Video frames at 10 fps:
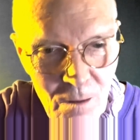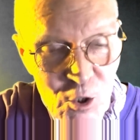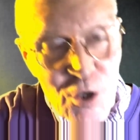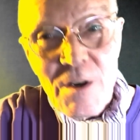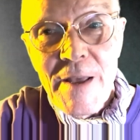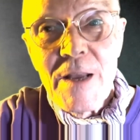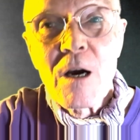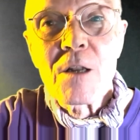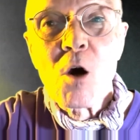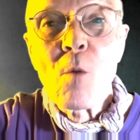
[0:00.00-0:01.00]
Chile,
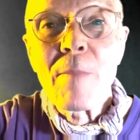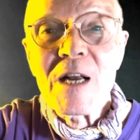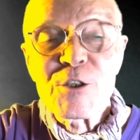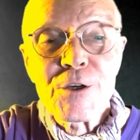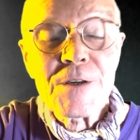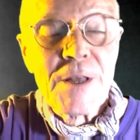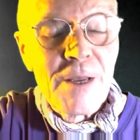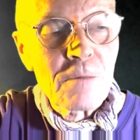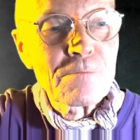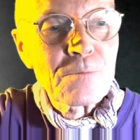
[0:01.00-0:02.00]
and owned by
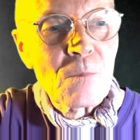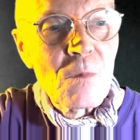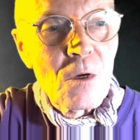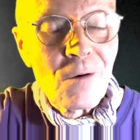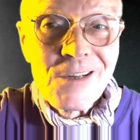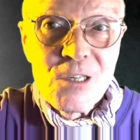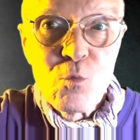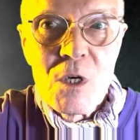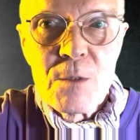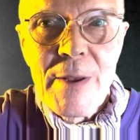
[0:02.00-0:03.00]
Chile, or at least
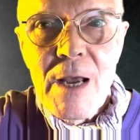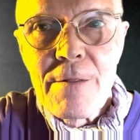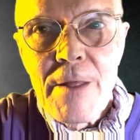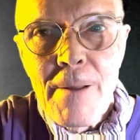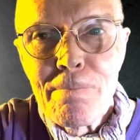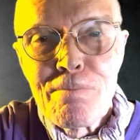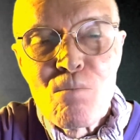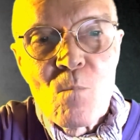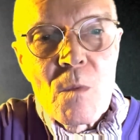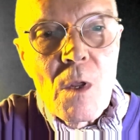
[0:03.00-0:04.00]
was back then,
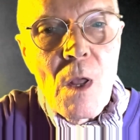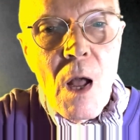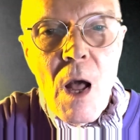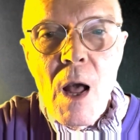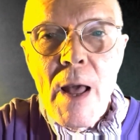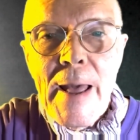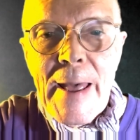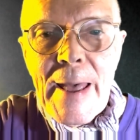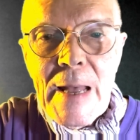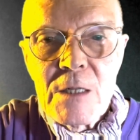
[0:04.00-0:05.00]

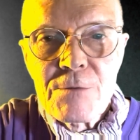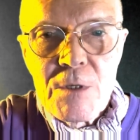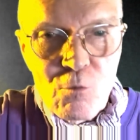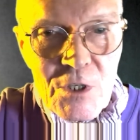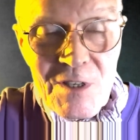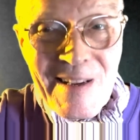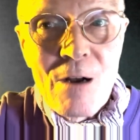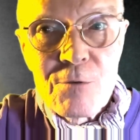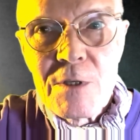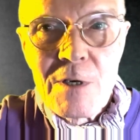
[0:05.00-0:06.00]
and which is
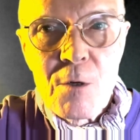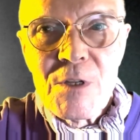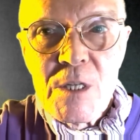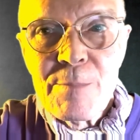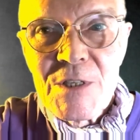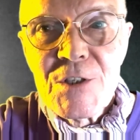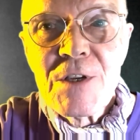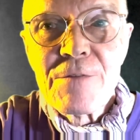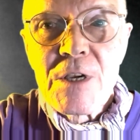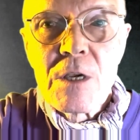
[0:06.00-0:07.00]
out, you know, in the
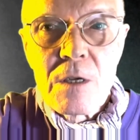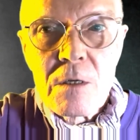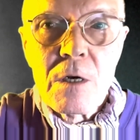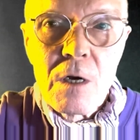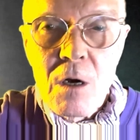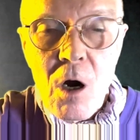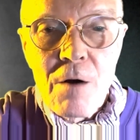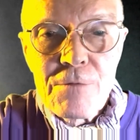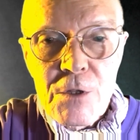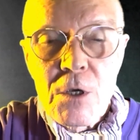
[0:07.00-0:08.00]
Pacific,
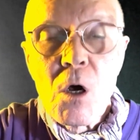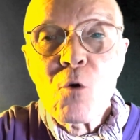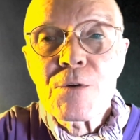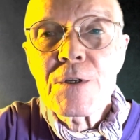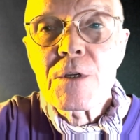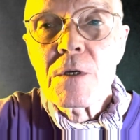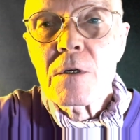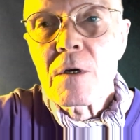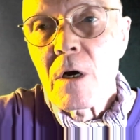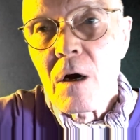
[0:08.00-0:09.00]
off the coast
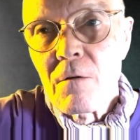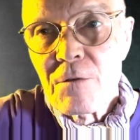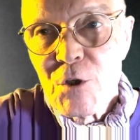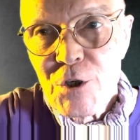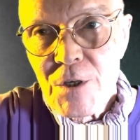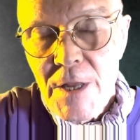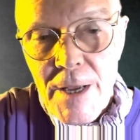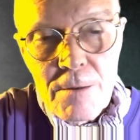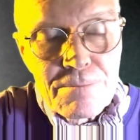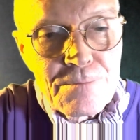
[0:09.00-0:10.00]
of Chile.